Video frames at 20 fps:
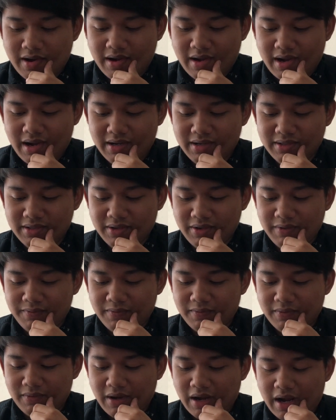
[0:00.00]
I don't know if,
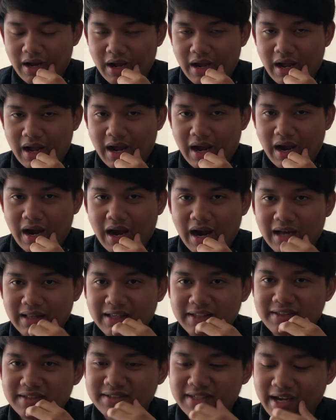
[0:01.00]
I
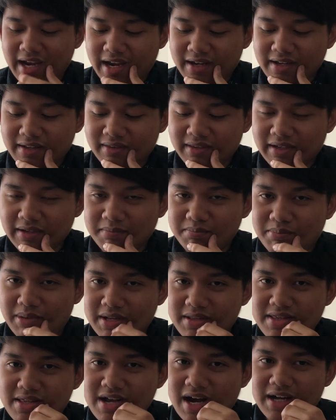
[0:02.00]
like to say anything,
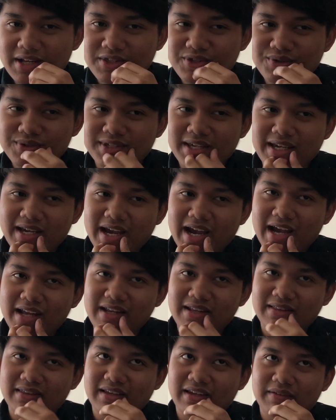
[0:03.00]
but not to say
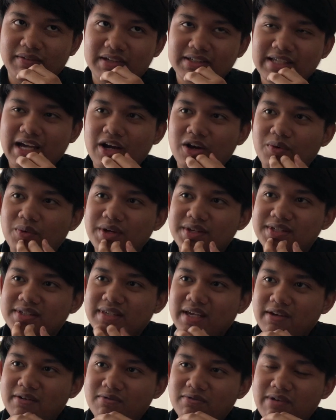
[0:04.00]
anything, because I always
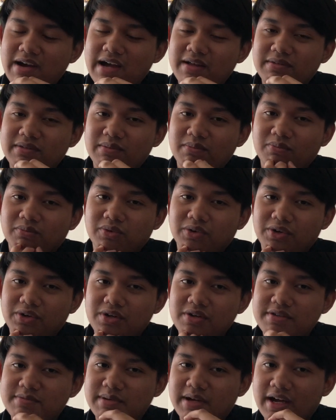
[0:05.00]
say random
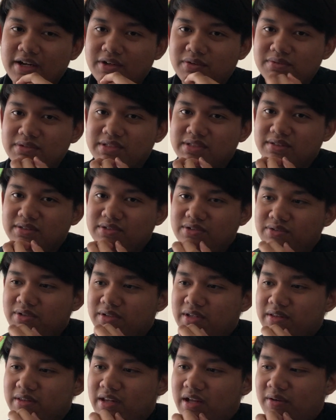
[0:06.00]
words, but I don't do
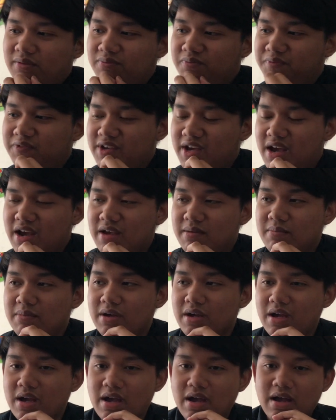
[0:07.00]
it now time.
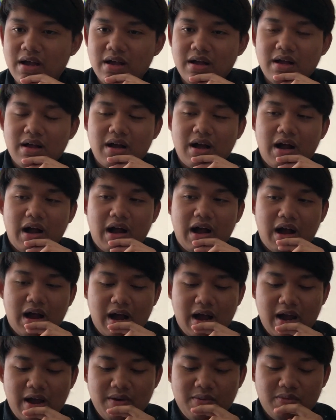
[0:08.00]

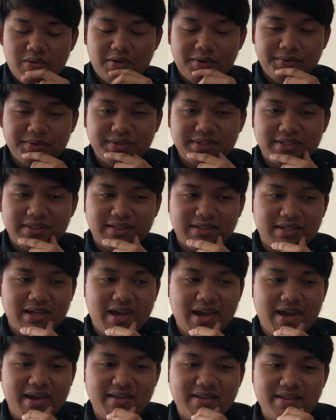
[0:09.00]
I will
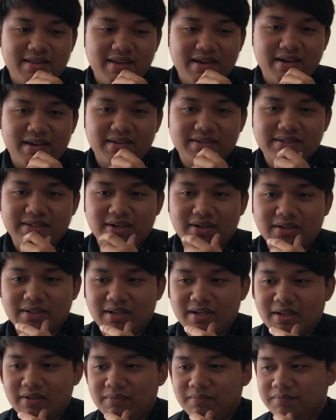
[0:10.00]
say this,
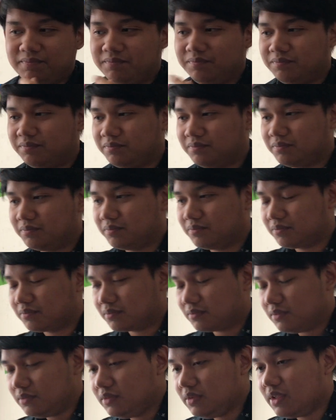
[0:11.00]
hold on.
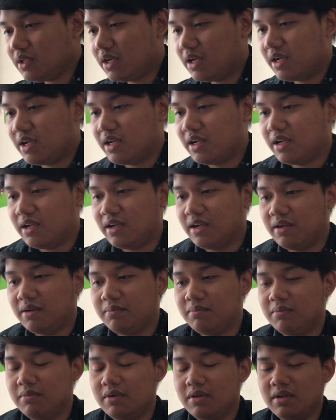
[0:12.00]

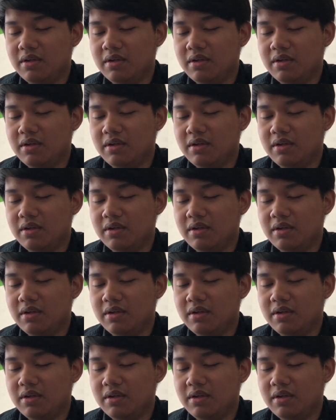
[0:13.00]
Um,